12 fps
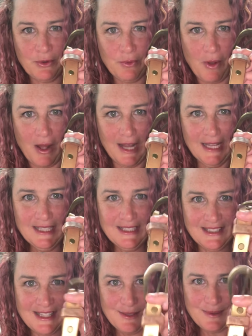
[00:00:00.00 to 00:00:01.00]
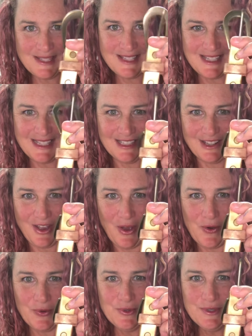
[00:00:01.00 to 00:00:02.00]
wide. This one's in a
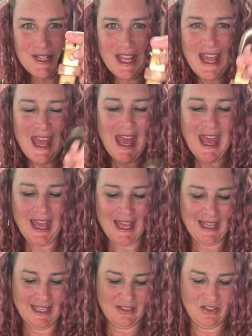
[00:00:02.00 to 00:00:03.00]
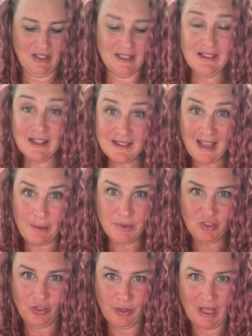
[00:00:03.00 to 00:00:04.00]
gold, and it does come
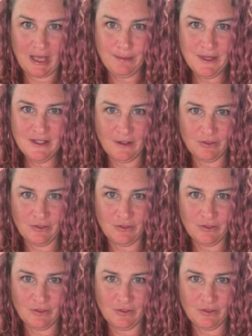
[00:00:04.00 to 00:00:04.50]
with 2 keepers.